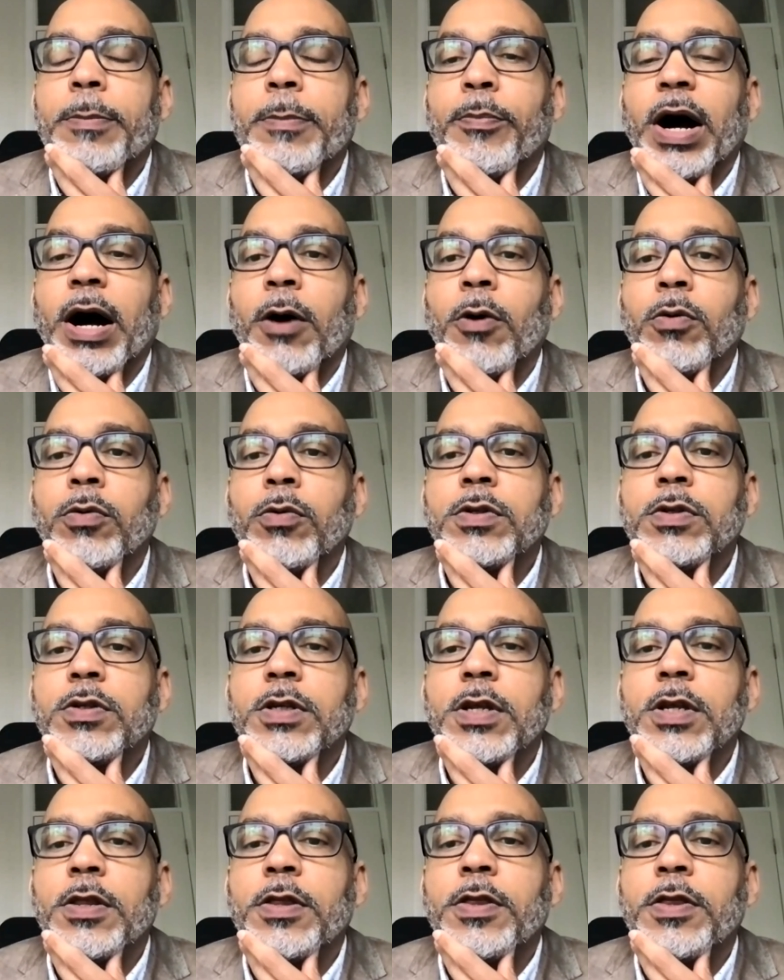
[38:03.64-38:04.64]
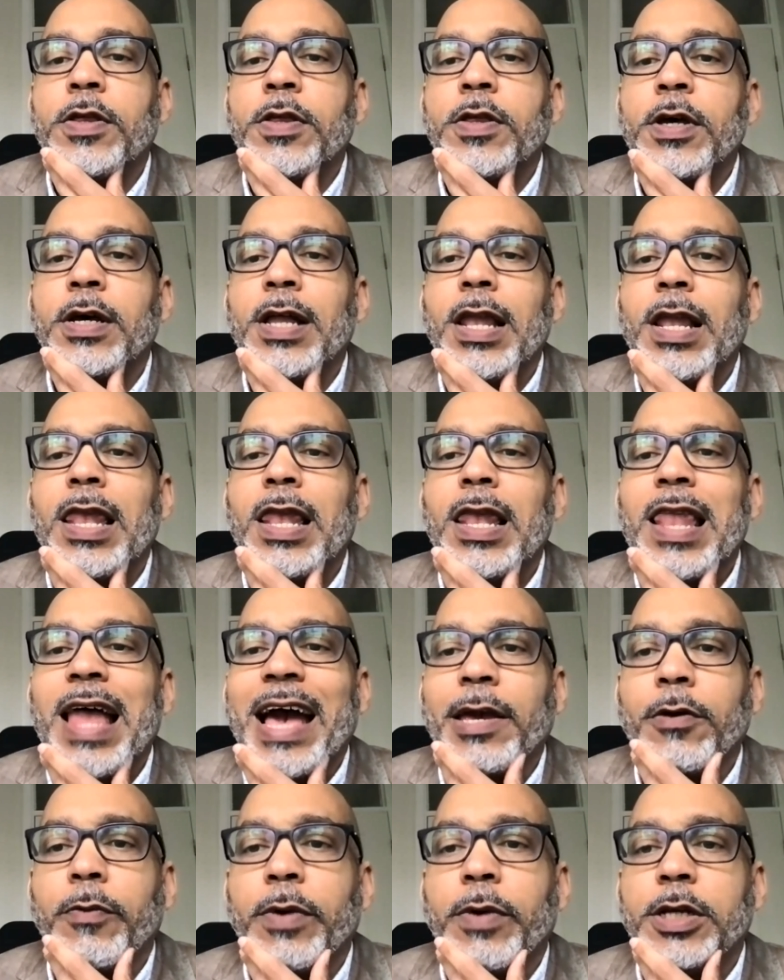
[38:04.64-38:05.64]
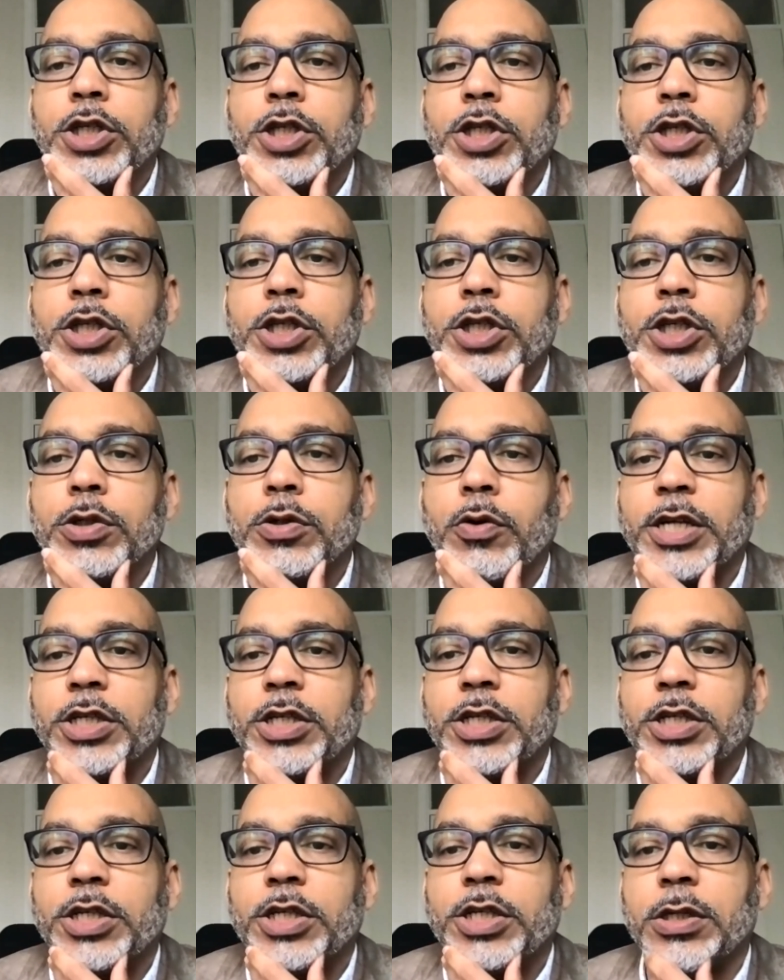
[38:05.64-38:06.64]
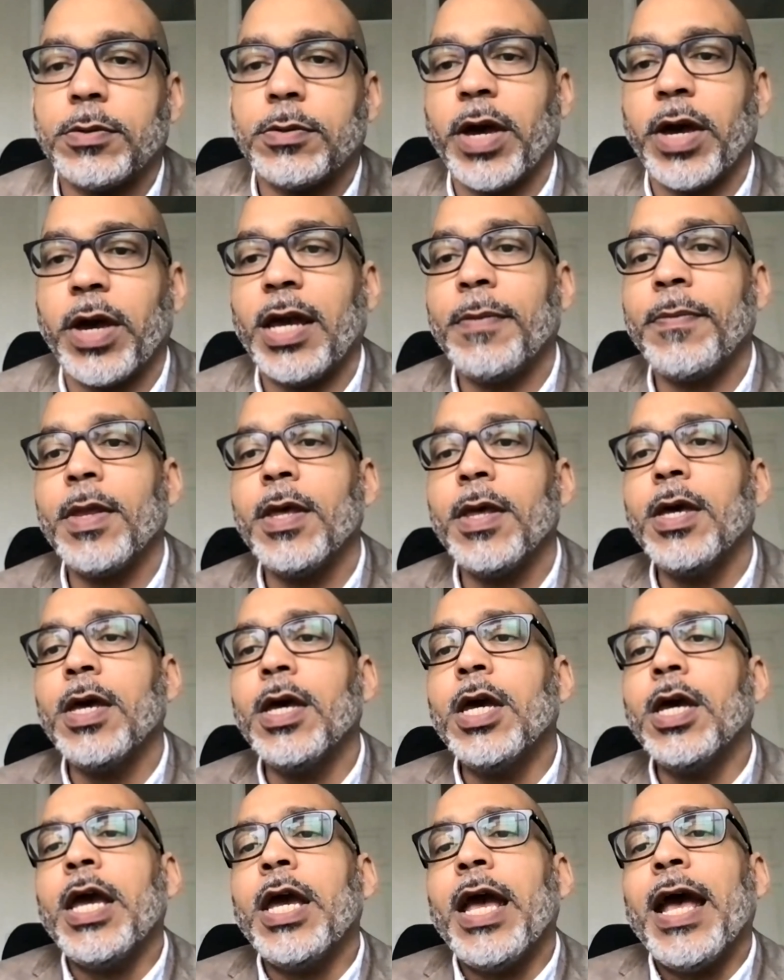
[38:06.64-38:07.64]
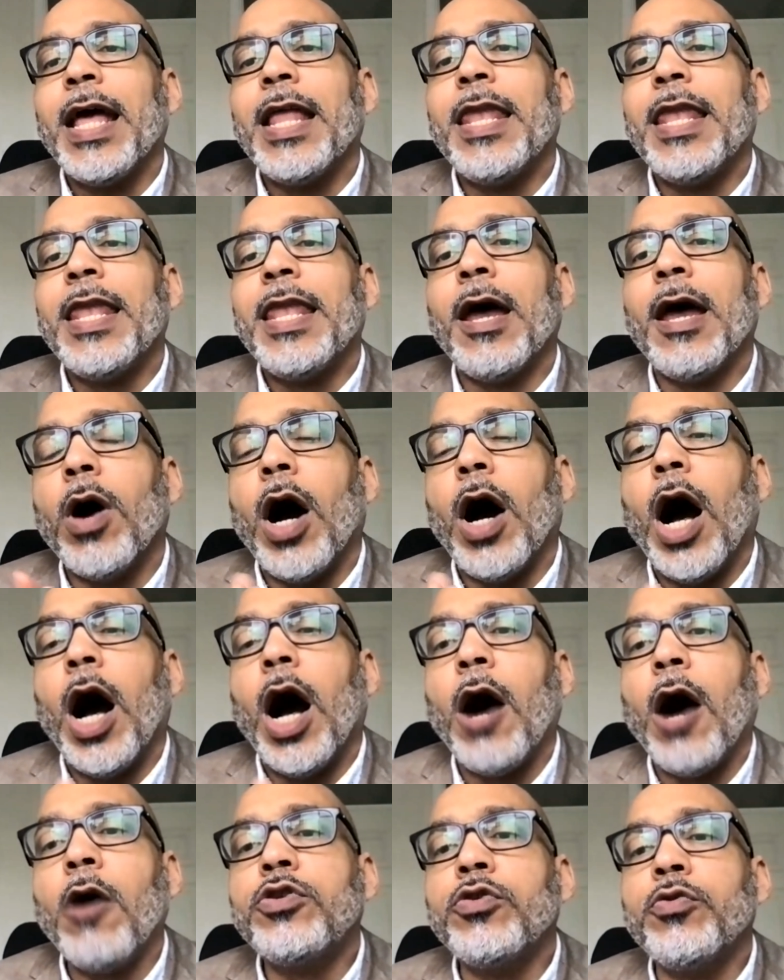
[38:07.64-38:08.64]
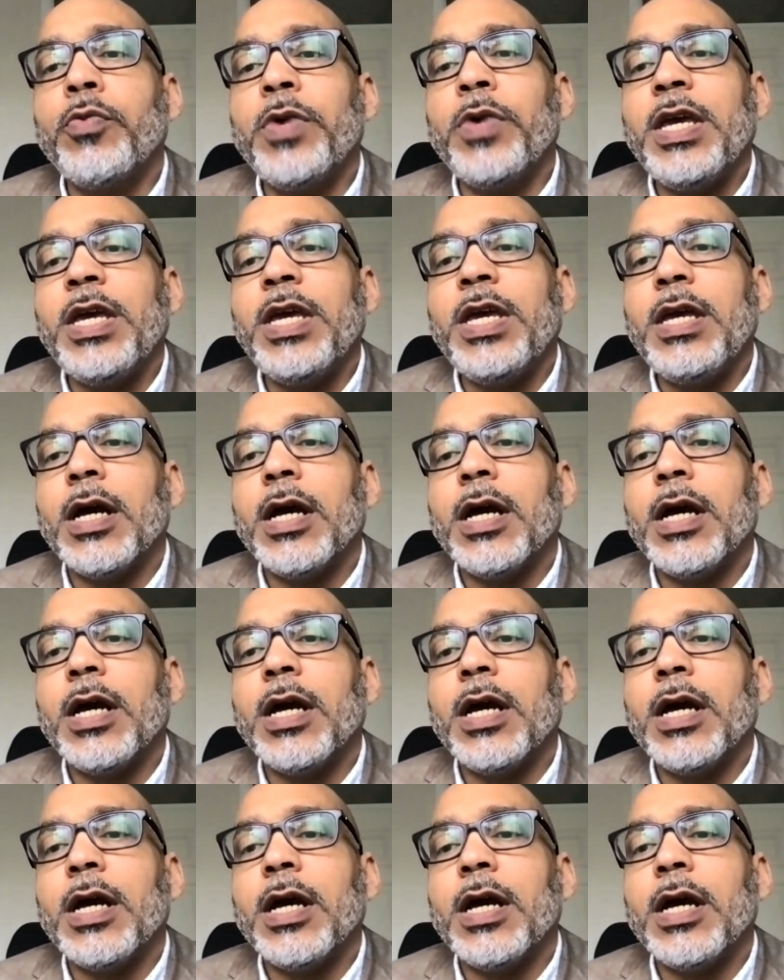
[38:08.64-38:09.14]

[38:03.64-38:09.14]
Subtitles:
about the language question, okay? Now, how would